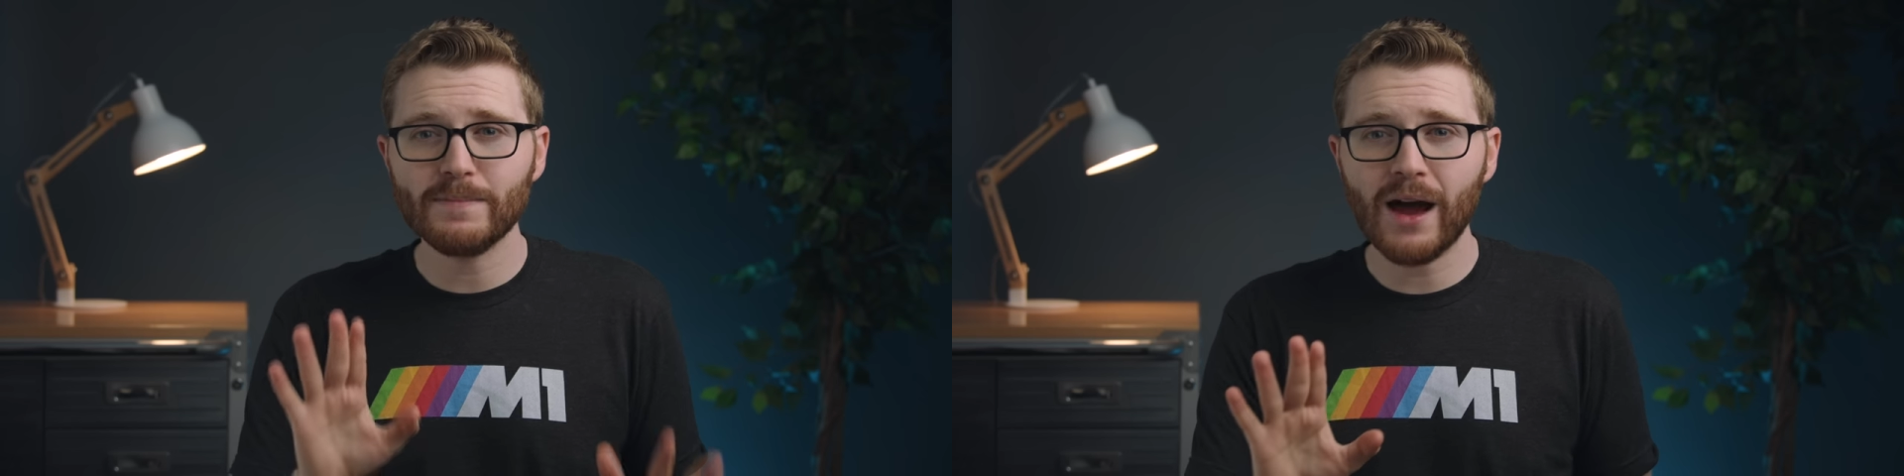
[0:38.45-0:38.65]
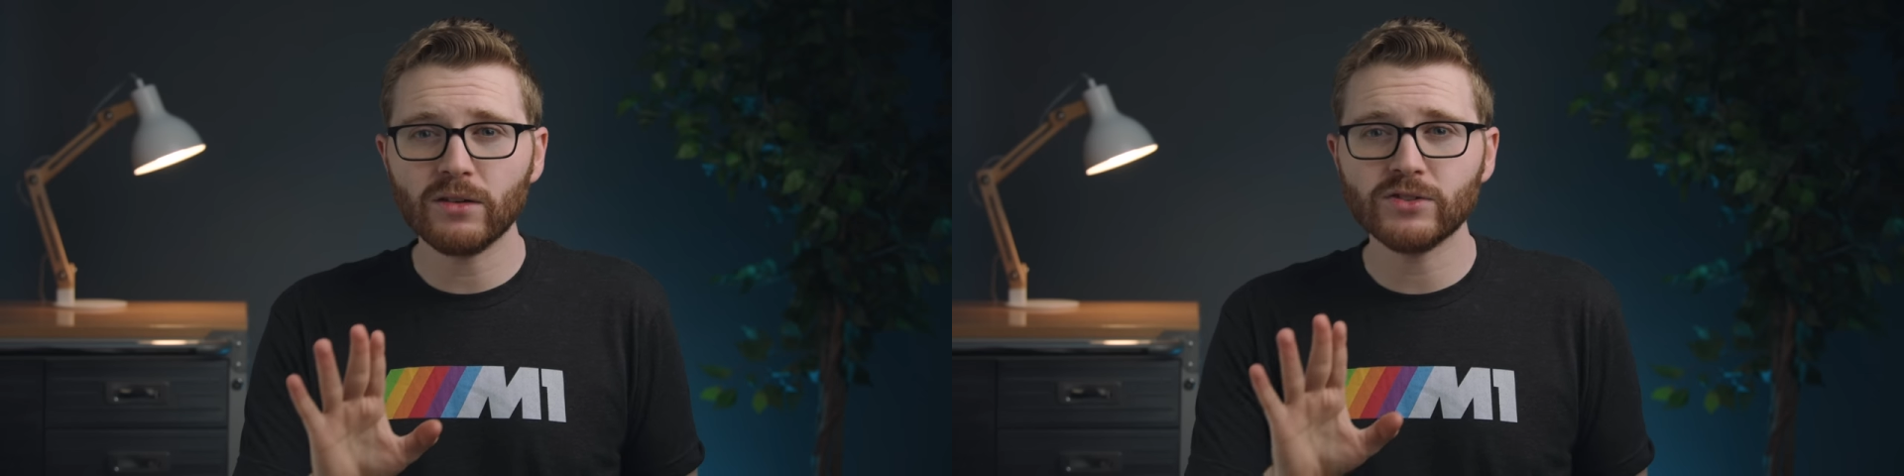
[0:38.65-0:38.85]

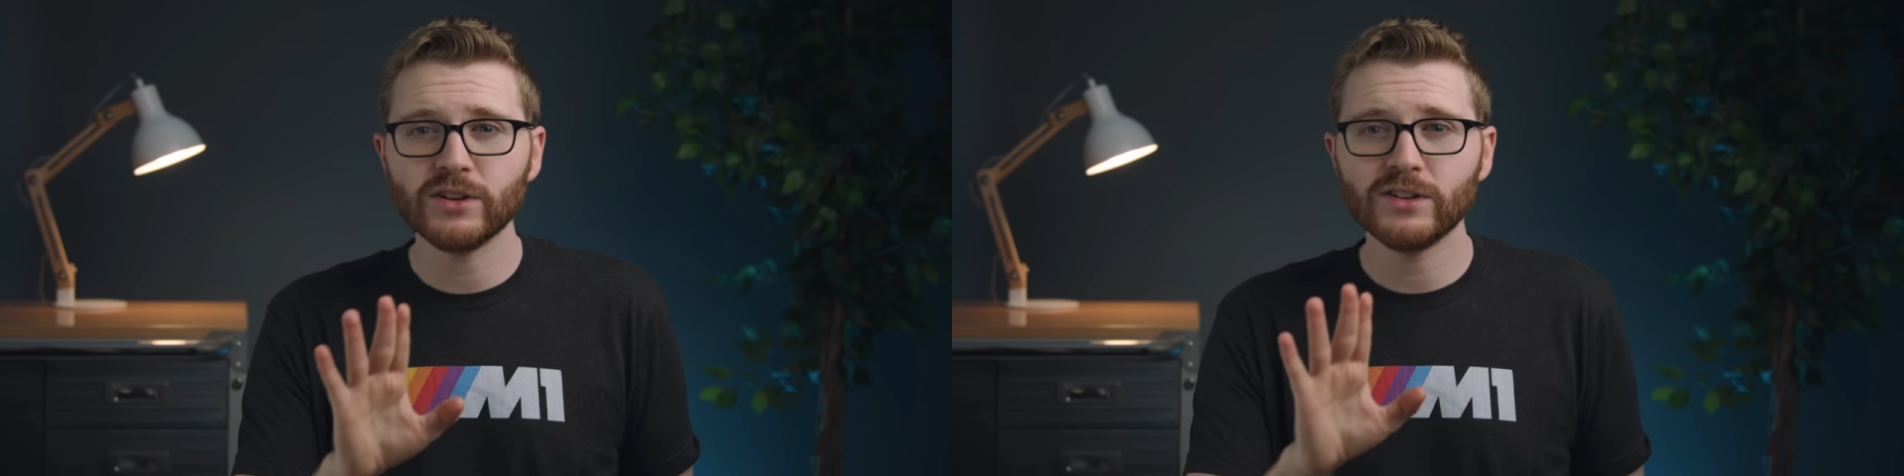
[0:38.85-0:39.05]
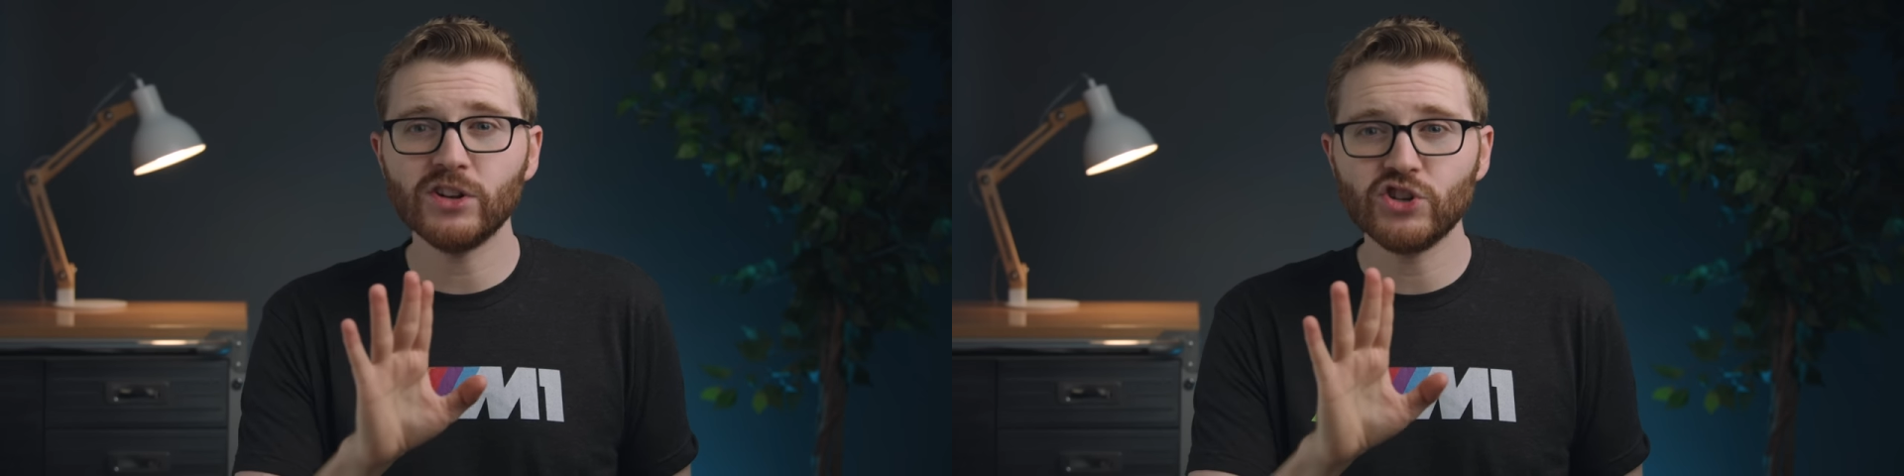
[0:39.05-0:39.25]
about
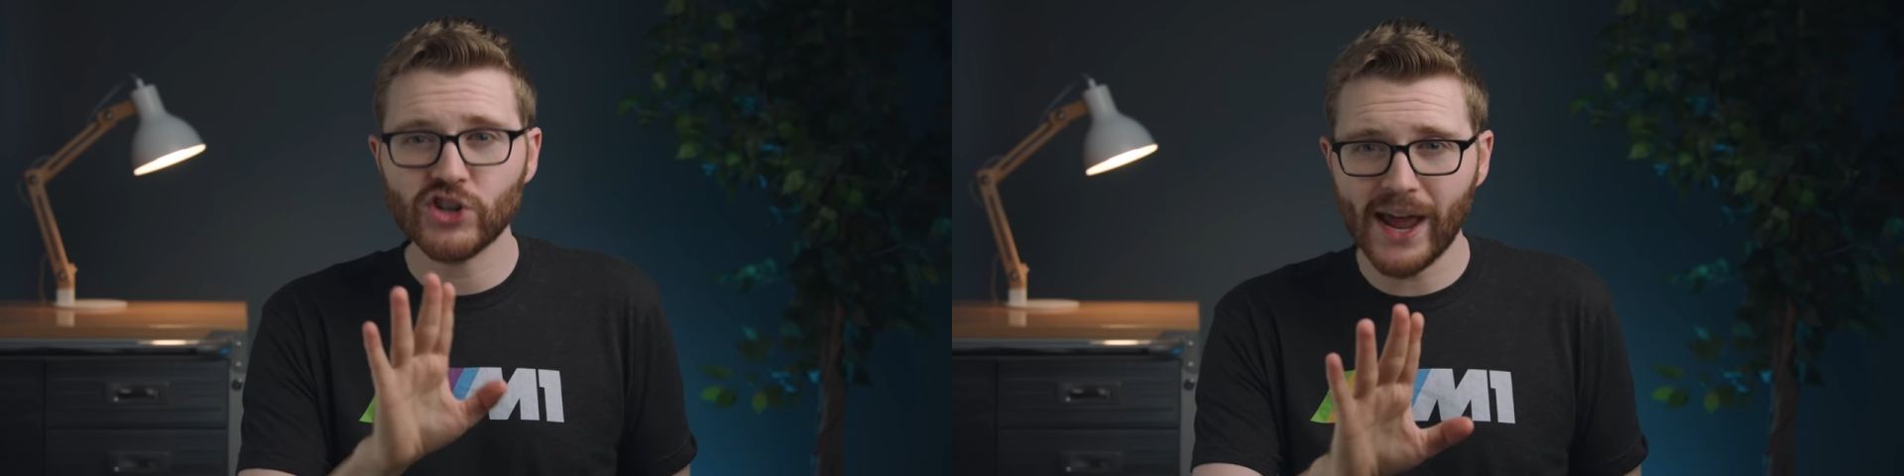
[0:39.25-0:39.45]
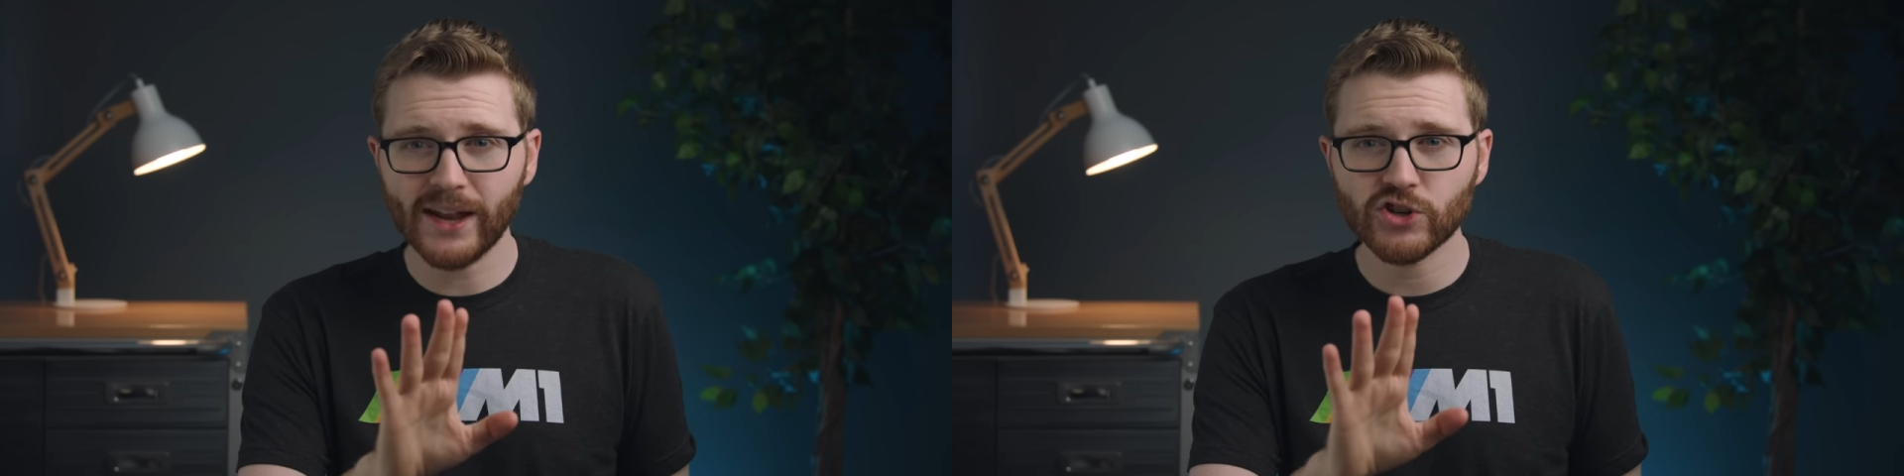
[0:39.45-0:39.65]
to
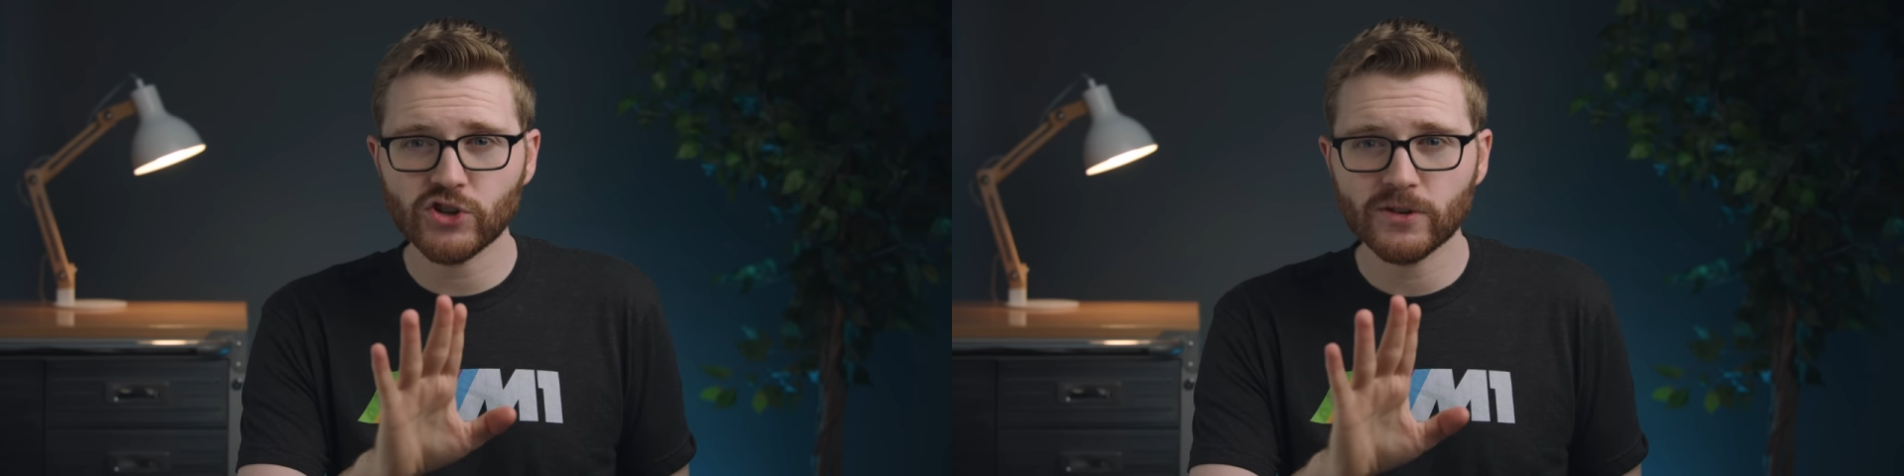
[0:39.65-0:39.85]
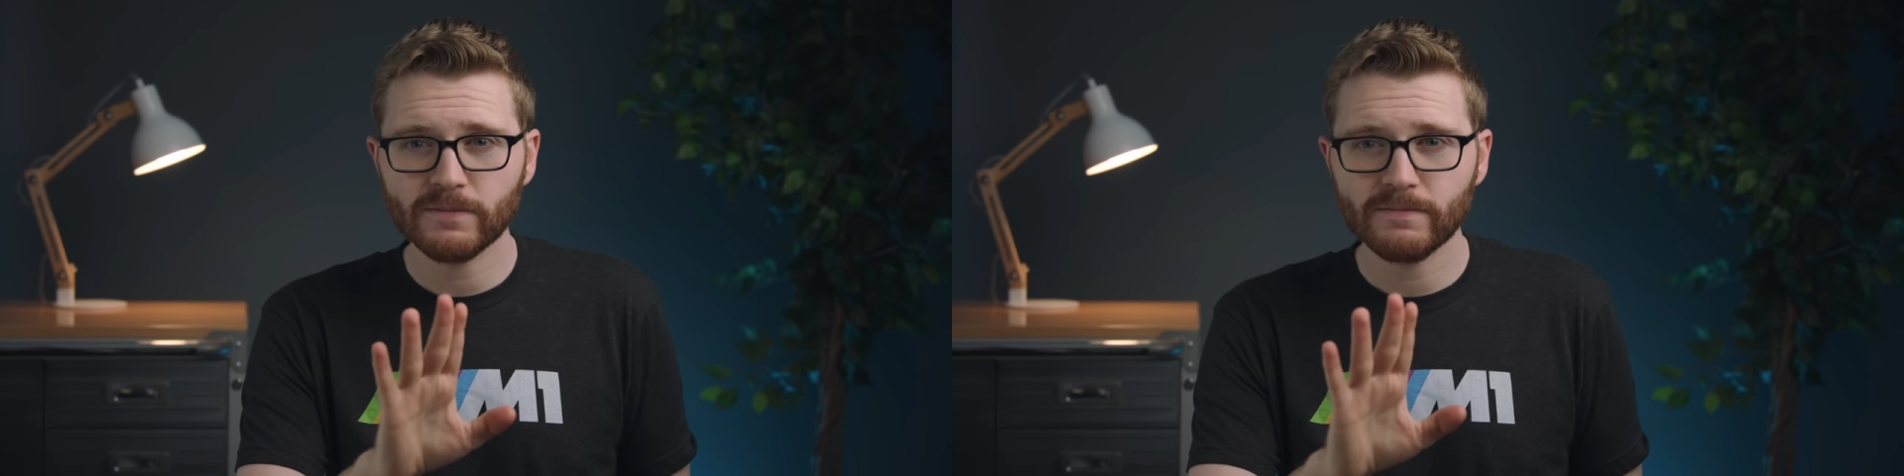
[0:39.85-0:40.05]
change.